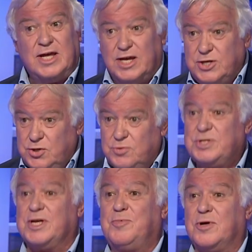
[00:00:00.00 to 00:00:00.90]
It's
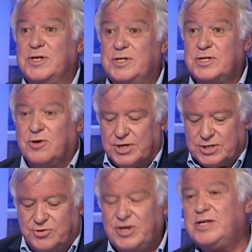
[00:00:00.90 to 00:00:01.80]
used up all
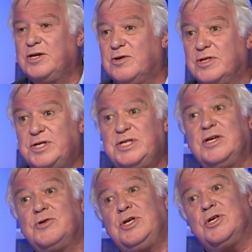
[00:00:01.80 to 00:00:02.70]
it's created all the
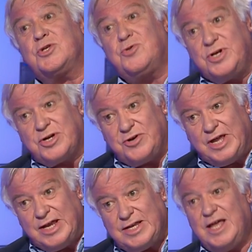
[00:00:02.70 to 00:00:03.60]

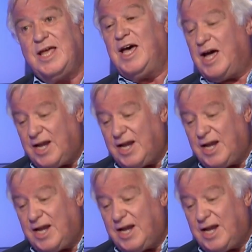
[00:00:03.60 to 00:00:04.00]
CO2